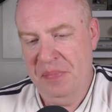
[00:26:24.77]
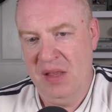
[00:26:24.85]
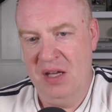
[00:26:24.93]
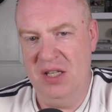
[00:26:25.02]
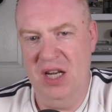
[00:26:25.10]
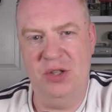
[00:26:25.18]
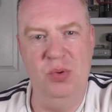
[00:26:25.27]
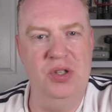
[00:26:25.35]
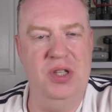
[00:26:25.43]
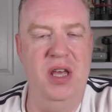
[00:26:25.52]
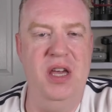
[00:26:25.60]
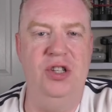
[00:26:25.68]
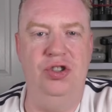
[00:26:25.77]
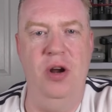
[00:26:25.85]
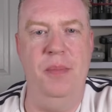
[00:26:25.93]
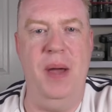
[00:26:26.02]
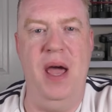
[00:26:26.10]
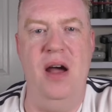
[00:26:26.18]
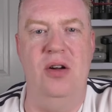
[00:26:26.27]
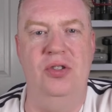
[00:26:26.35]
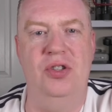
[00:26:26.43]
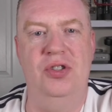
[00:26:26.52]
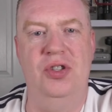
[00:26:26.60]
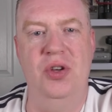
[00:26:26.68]
So this was the trip
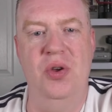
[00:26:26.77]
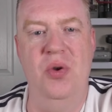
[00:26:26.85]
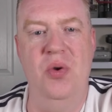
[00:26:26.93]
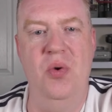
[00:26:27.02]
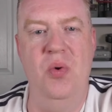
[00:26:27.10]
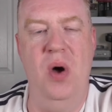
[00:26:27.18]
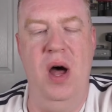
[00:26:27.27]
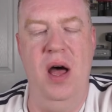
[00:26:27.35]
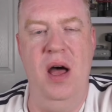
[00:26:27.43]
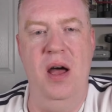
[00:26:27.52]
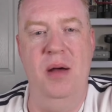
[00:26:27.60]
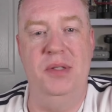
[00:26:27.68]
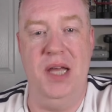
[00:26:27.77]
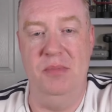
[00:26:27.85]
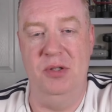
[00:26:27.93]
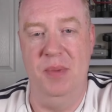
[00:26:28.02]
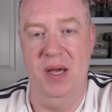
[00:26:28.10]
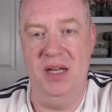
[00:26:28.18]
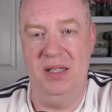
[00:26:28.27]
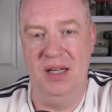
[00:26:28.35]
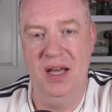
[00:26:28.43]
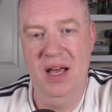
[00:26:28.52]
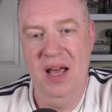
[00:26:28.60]
out to Thamesmead.